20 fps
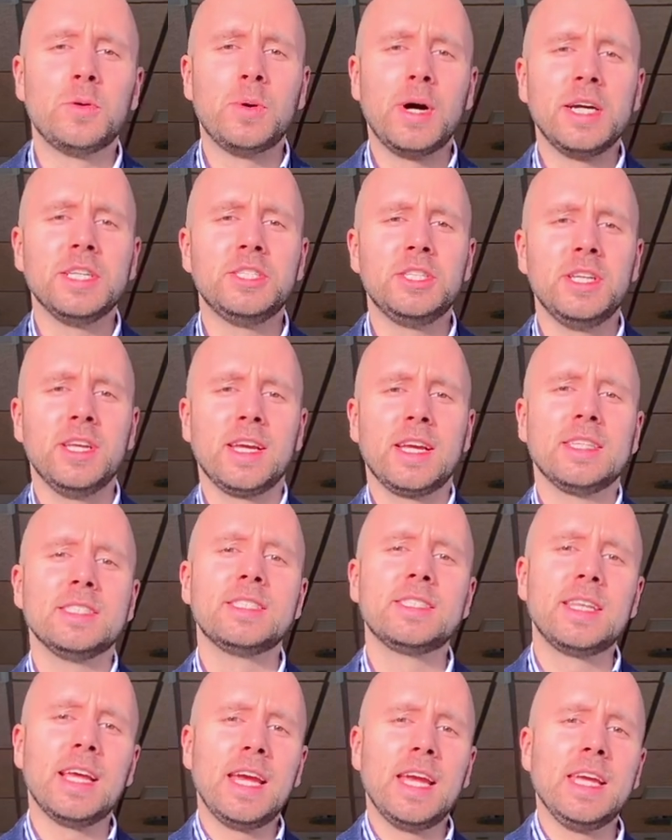watching and
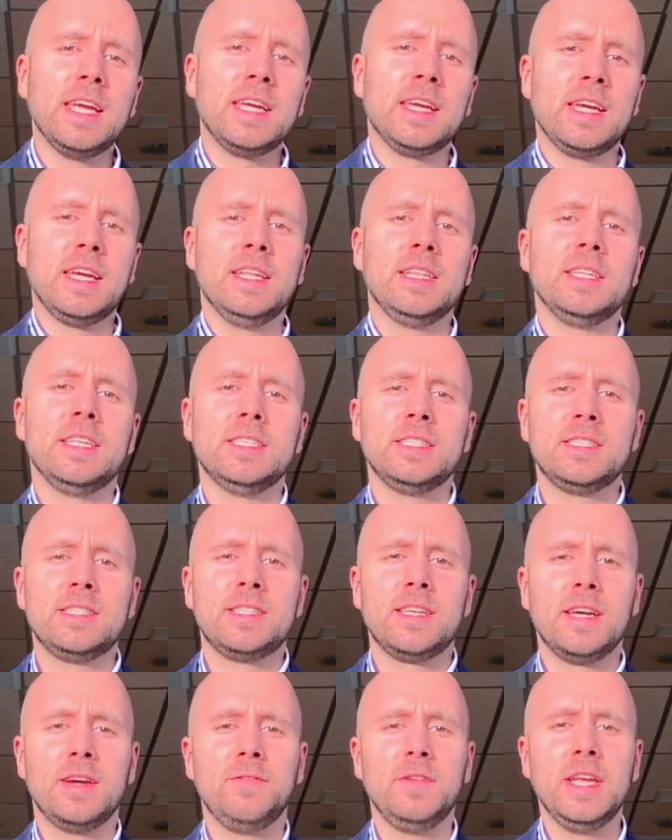staying in this
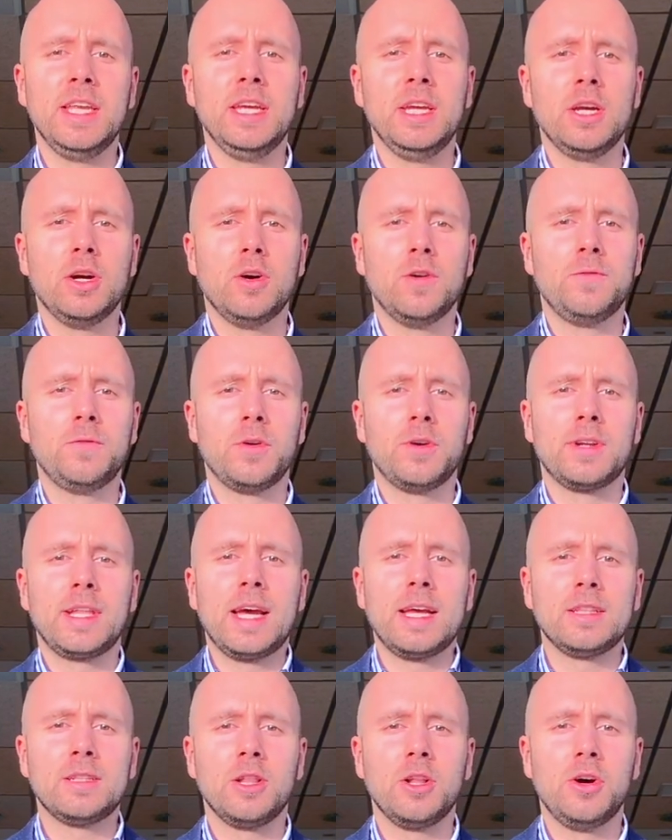video for
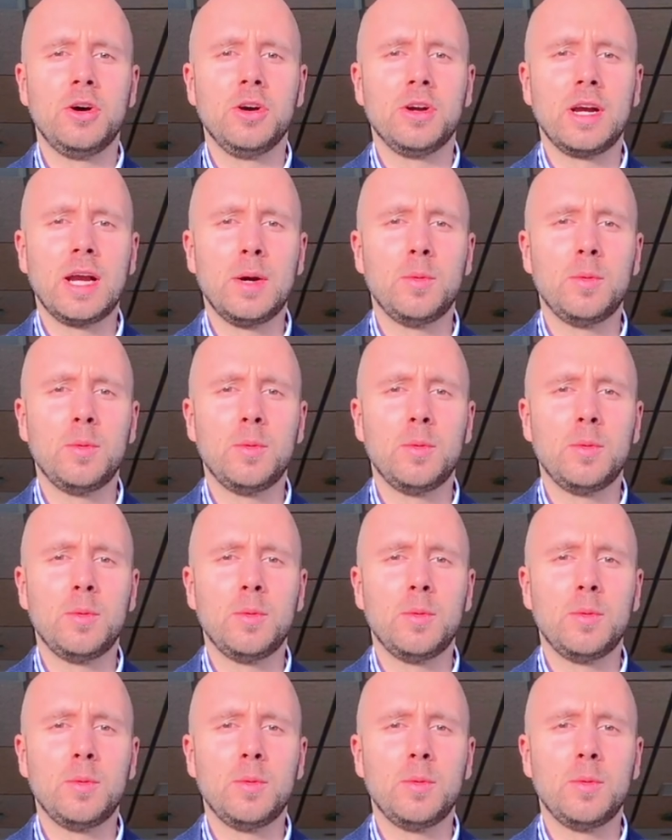that long,